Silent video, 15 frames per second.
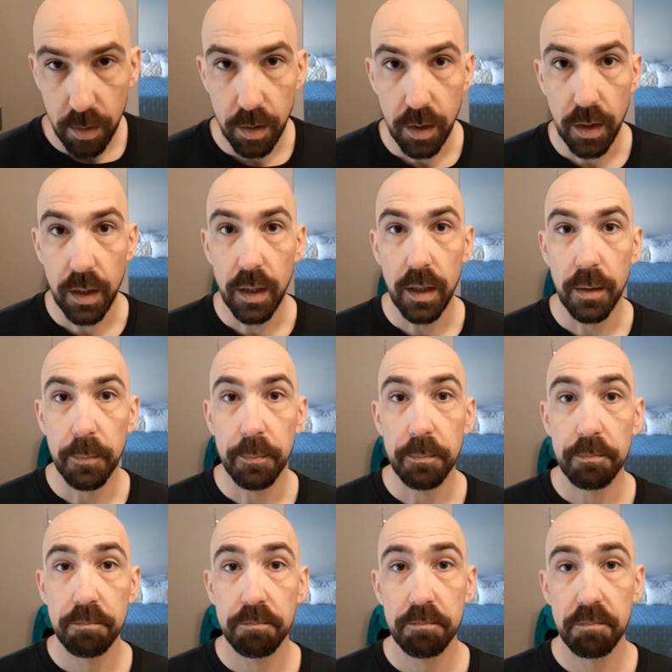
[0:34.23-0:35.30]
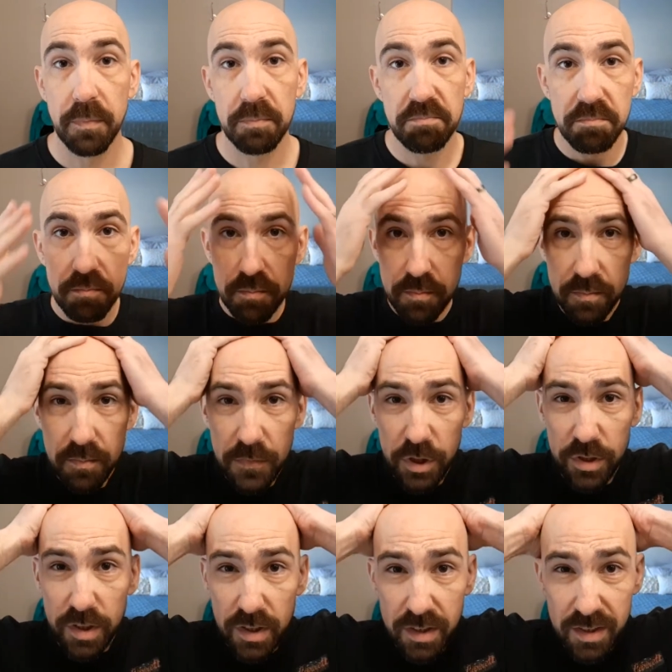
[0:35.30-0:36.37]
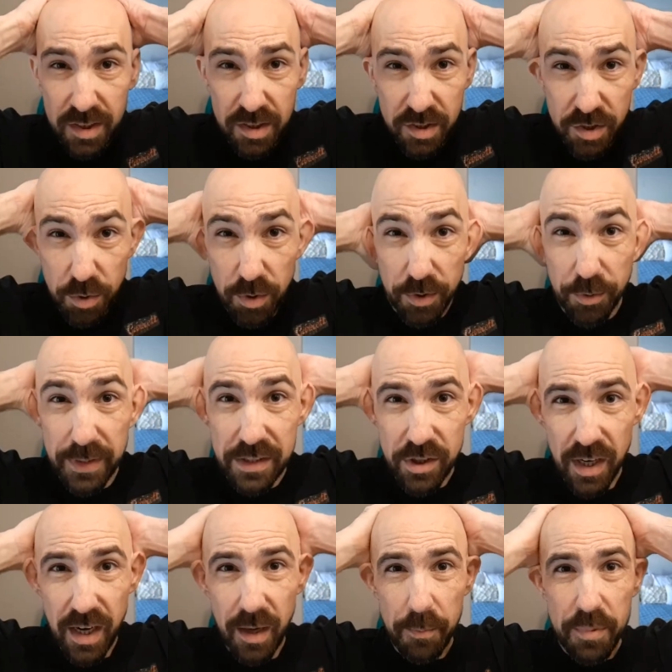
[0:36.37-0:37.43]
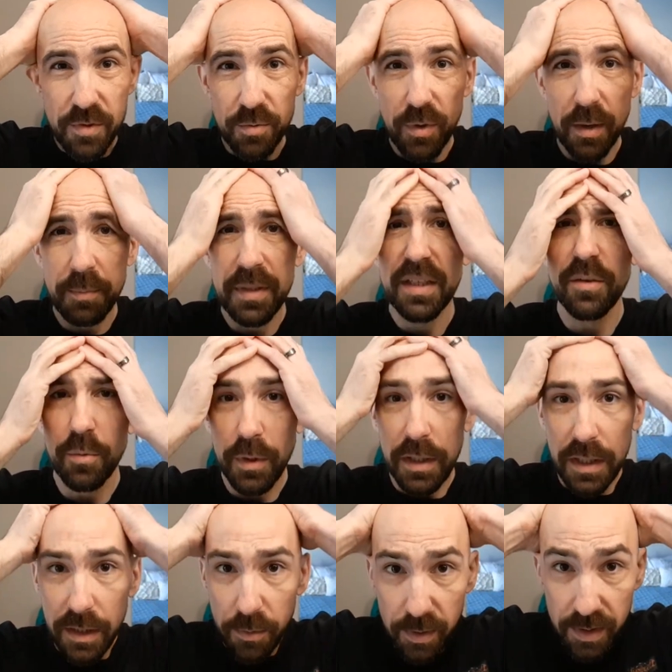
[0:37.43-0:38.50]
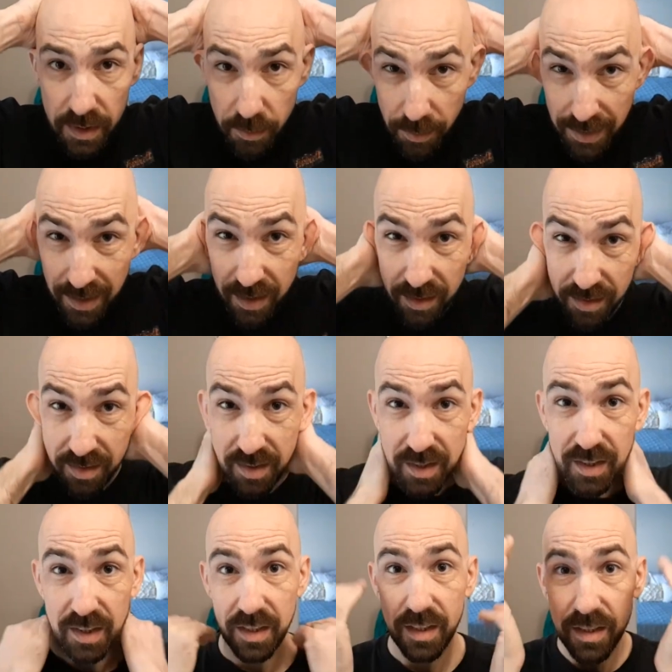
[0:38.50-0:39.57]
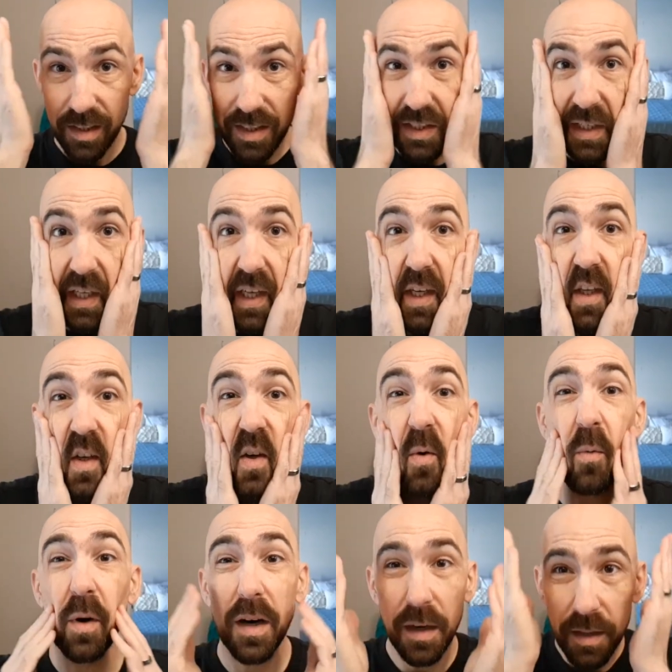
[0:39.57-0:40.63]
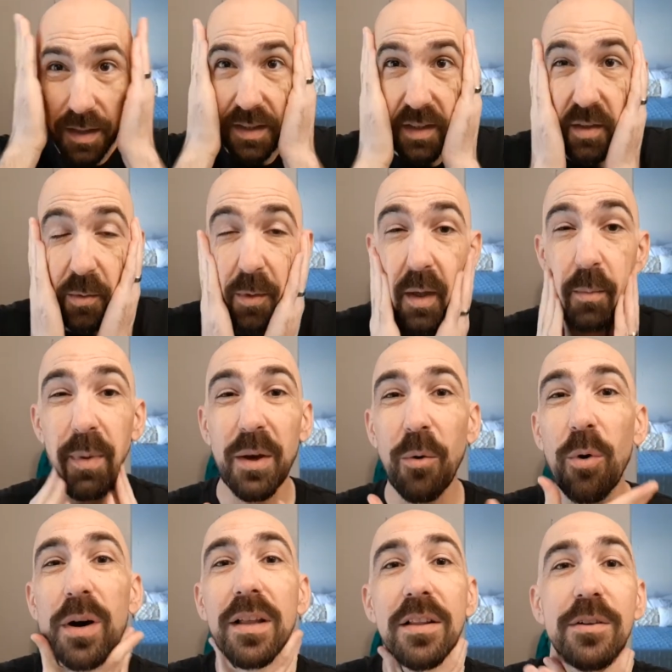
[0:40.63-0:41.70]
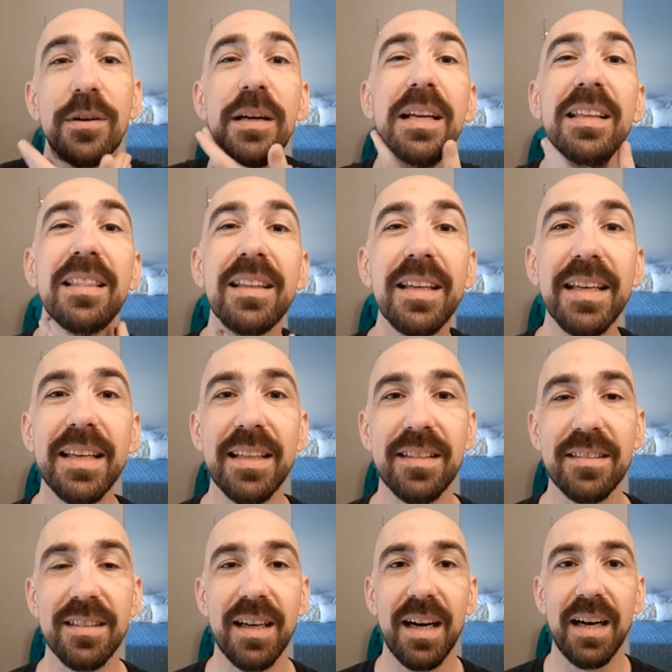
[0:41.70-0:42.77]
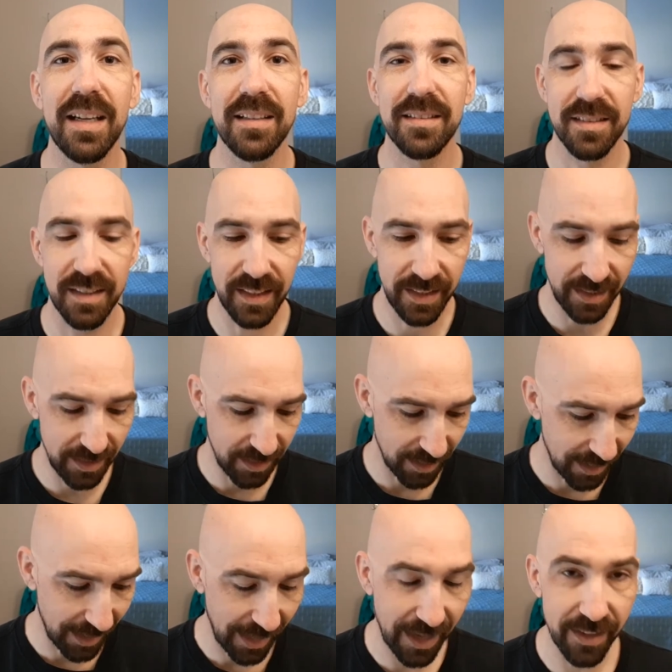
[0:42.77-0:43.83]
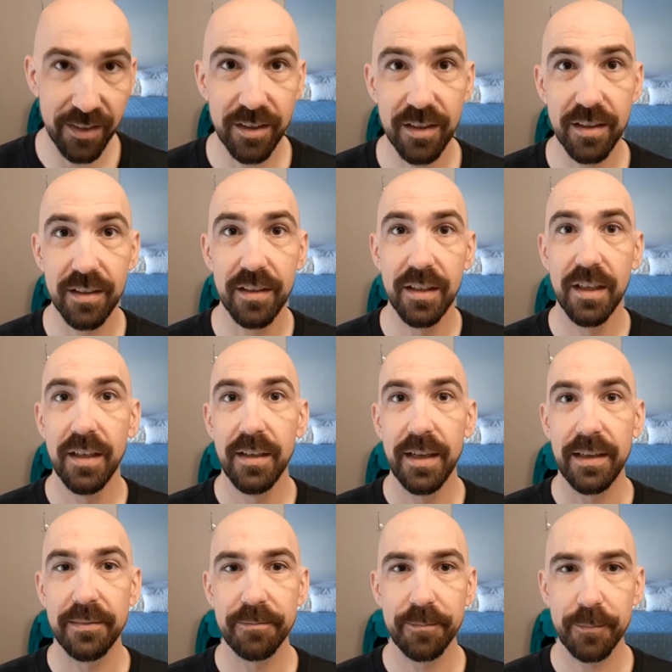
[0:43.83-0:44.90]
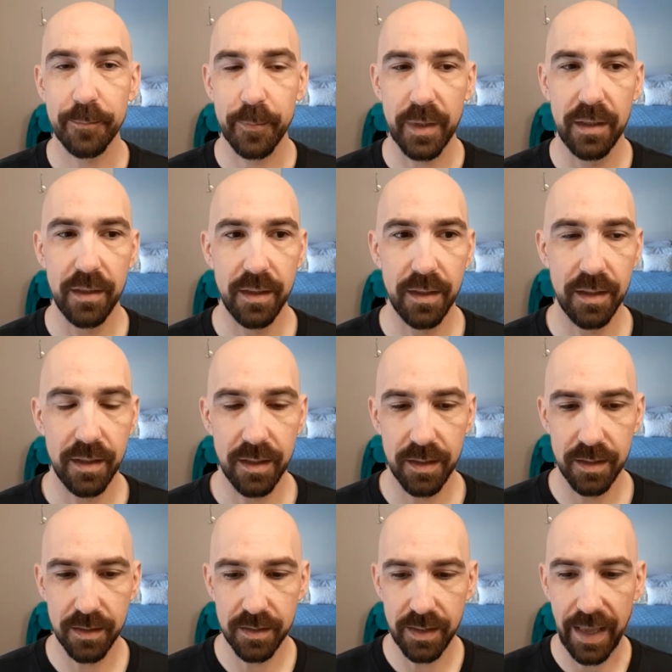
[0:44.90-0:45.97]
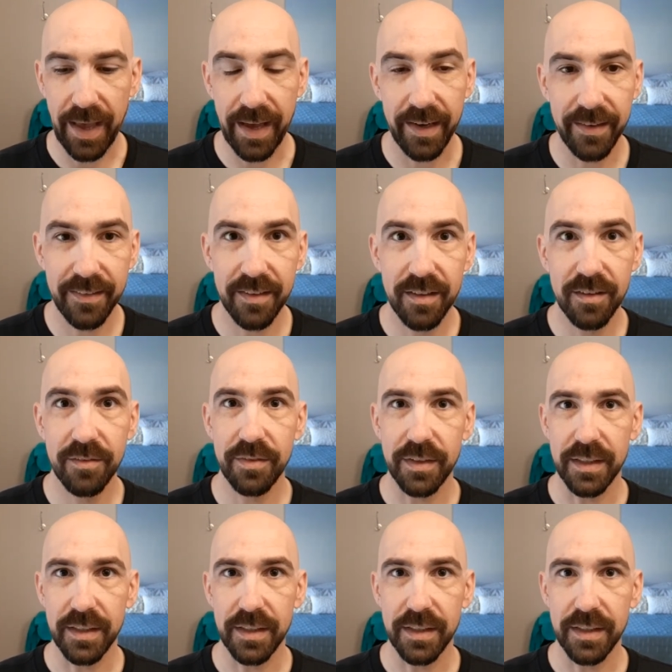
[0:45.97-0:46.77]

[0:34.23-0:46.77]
Um, just to, just two or three drops, rubbed in really, really well. Uh, you don't want you don't want to be oily or anything. It's not a lather uh, additive.